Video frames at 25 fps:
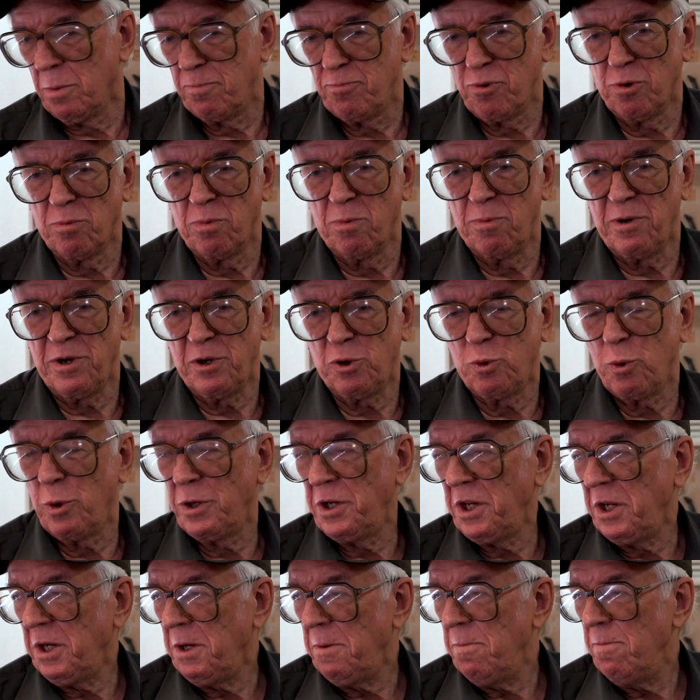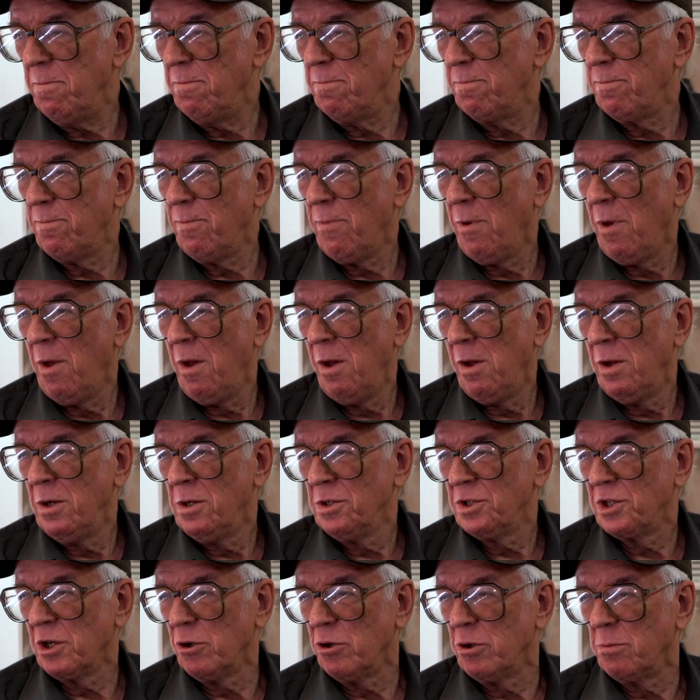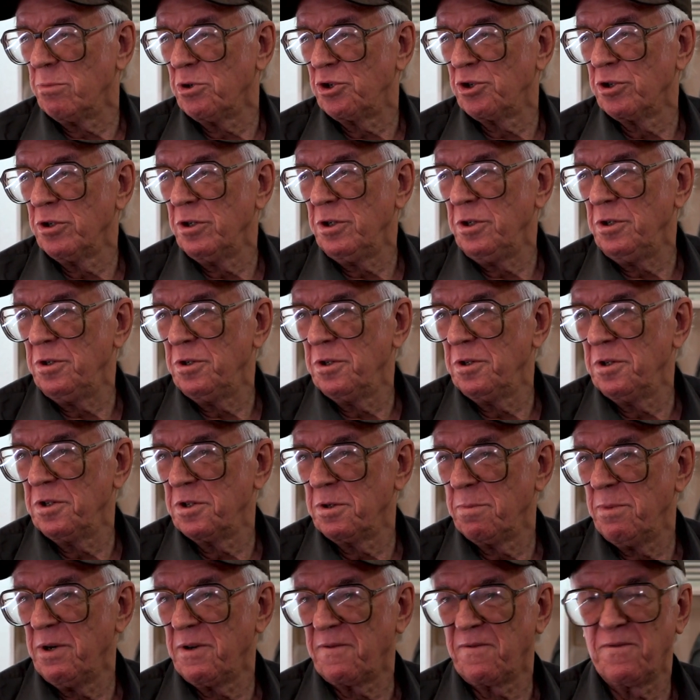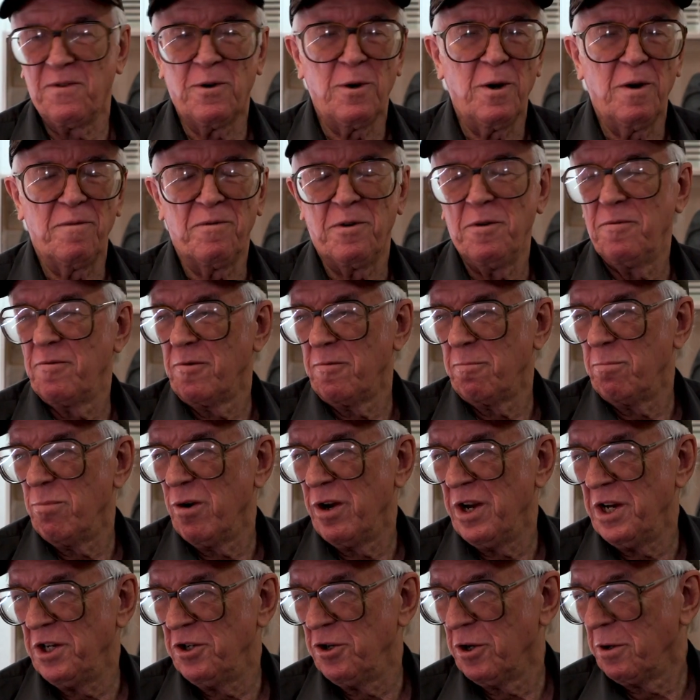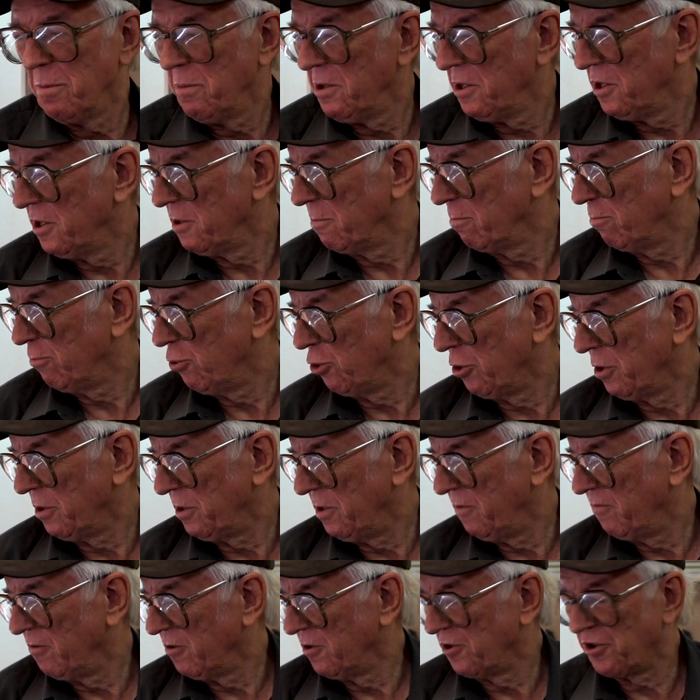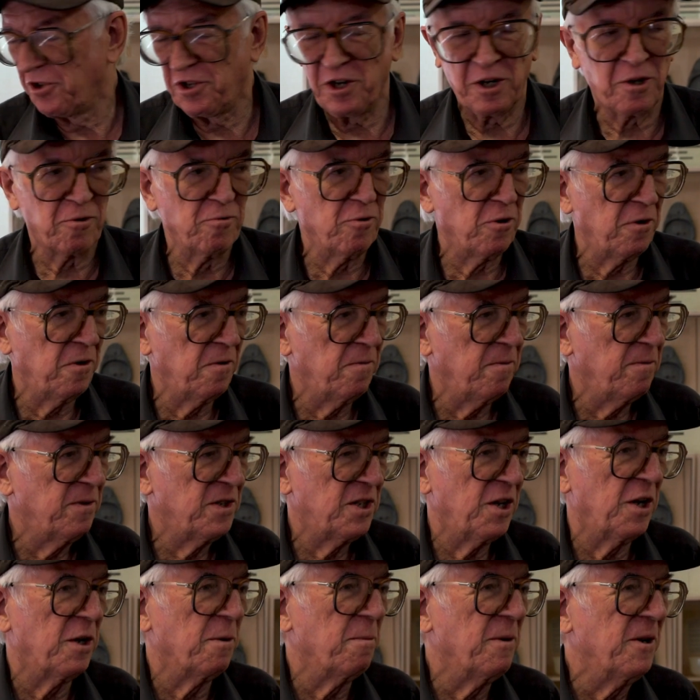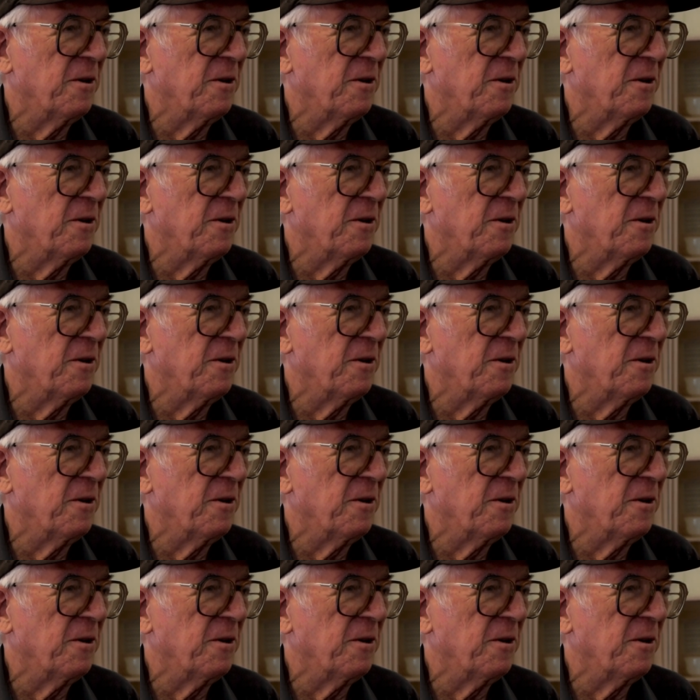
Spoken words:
probably 20 sewing machines, and there's about 5 different brands on them. They just put a different sticker on them and set them